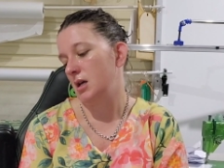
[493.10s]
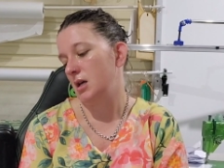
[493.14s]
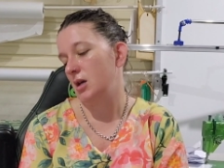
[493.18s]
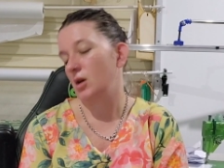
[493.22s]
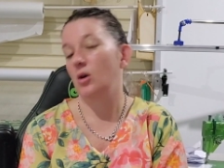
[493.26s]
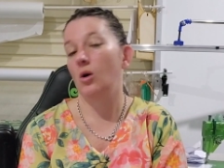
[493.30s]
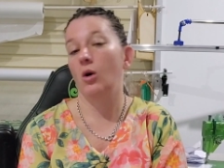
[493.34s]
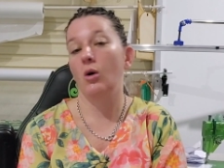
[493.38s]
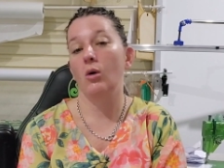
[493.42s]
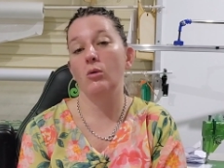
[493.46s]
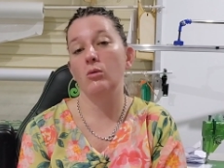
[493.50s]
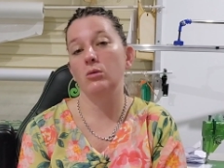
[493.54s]

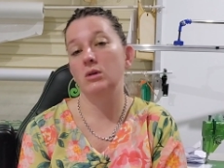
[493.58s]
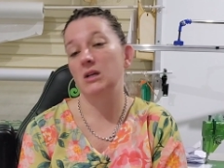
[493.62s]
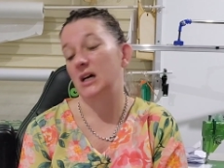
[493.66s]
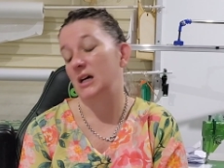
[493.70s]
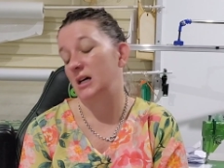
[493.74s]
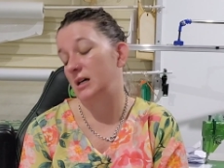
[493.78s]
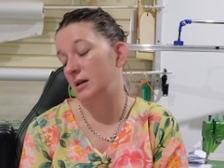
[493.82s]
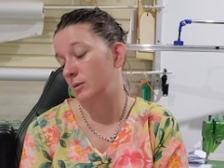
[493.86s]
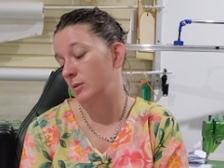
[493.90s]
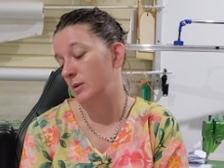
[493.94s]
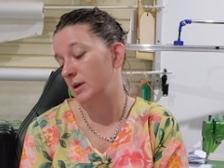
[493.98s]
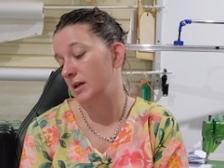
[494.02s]
gold
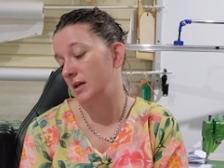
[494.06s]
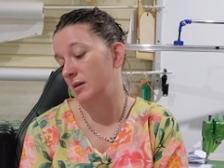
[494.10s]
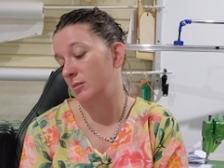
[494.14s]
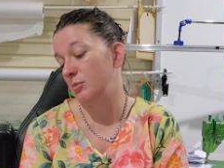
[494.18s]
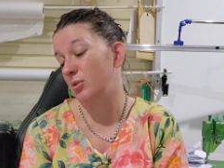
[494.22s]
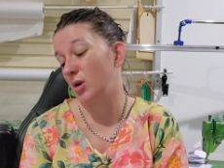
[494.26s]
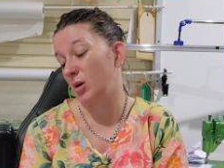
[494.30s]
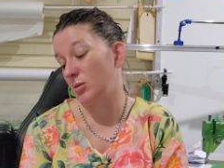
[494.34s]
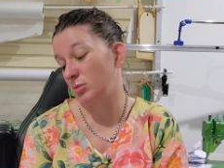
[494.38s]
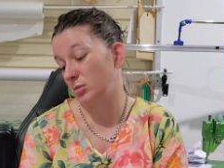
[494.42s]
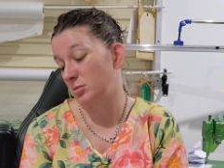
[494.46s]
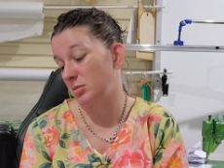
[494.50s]
hardware,
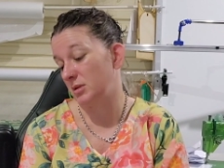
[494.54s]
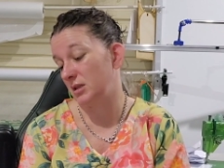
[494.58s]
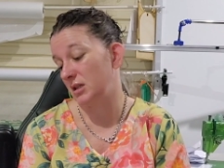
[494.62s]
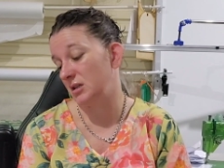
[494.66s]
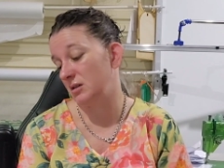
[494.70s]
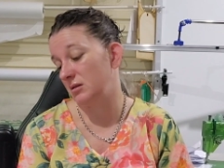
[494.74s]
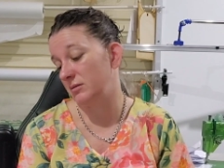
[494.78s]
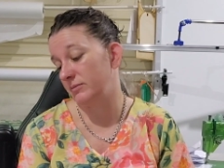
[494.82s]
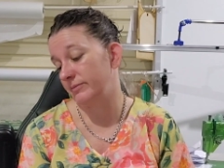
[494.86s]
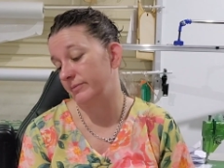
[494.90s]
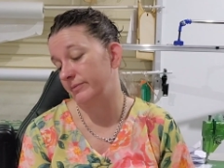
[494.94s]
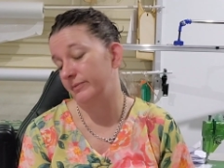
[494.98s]

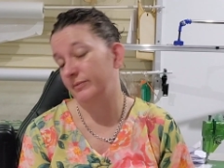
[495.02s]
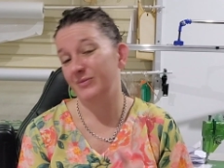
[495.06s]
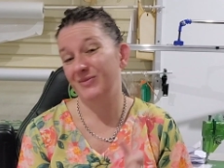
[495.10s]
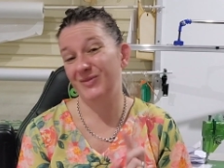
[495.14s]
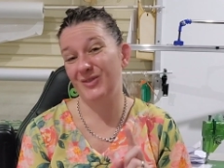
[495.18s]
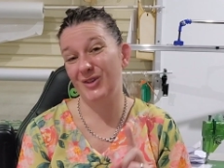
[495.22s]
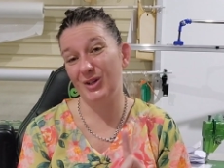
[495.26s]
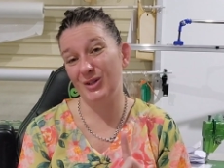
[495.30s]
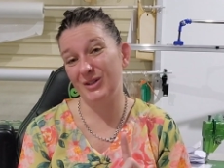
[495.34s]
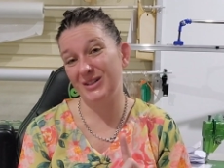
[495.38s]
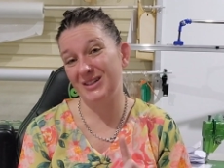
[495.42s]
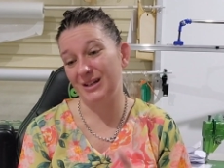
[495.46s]
probably.
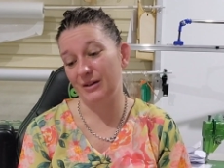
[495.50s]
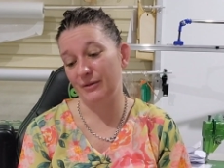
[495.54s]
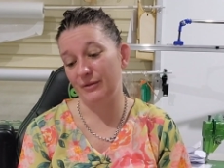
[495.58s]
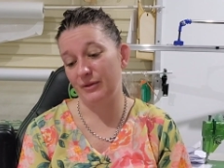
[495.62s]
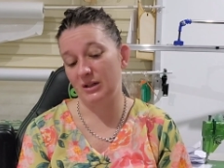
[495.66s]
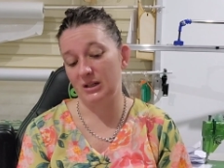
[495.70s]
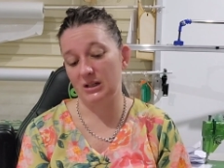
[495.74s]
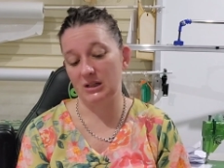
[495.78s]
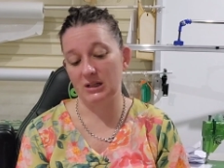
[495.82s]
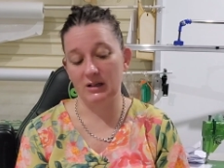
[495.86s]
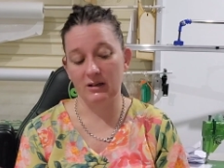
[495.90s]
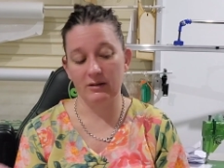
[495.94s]
Not
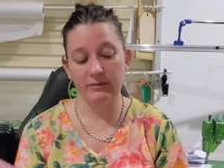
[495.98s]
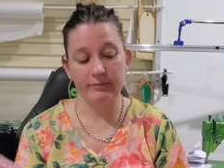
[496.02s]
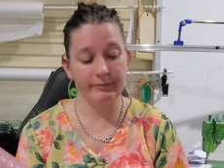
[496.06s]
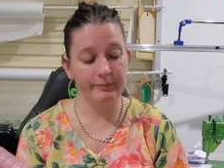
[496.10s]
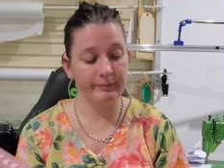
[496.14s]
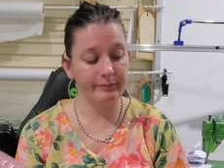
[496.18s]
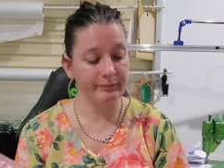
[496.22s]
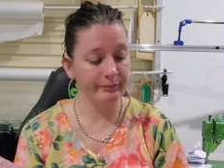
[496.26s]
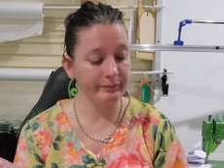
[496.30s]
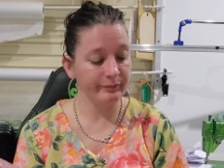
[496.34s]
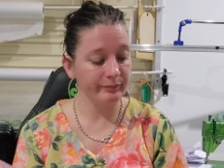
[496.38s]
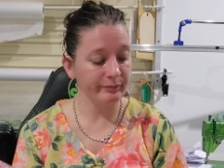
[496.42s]
definitely,
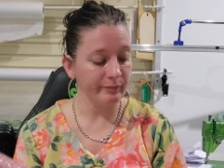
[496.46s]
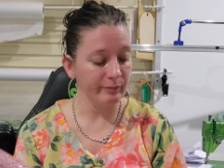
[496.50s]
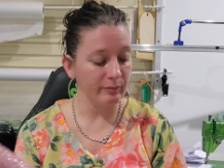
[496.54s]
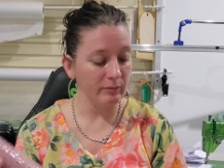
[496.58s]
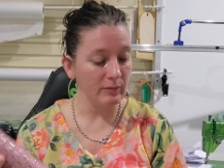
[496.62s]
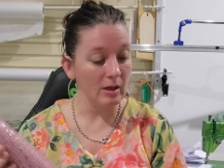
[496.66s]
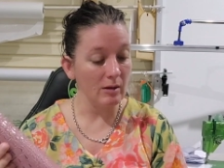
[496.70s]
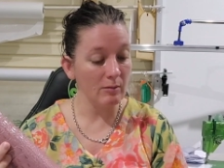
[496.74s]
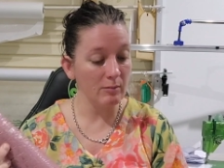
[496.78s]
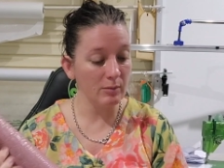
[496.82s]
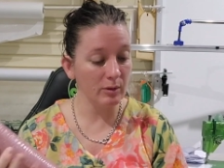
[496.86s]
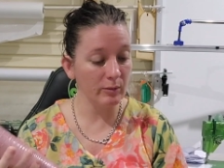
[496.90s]

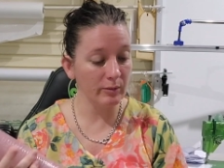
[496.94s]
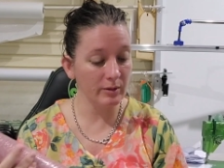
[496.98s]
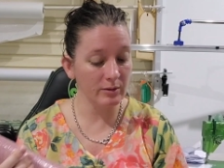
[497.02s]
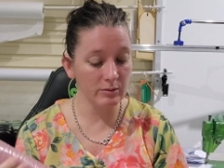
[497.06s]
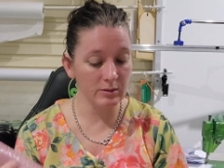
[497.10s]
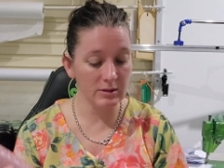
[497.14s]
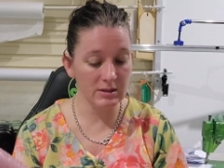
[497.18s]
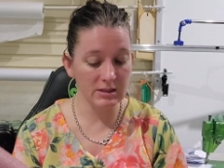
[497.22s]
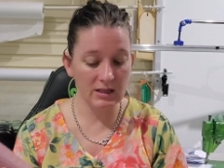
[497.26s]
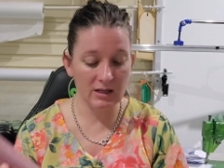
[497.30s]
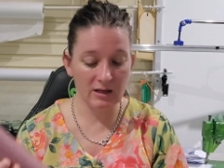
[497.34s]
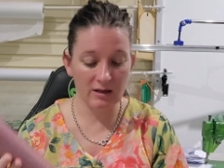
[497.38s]
but we
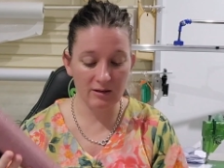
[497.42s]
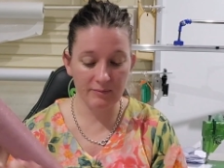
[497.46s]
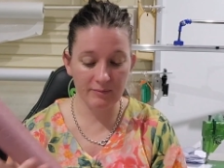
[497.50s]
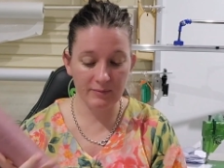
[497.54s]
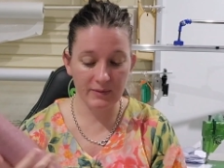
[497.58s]
will see.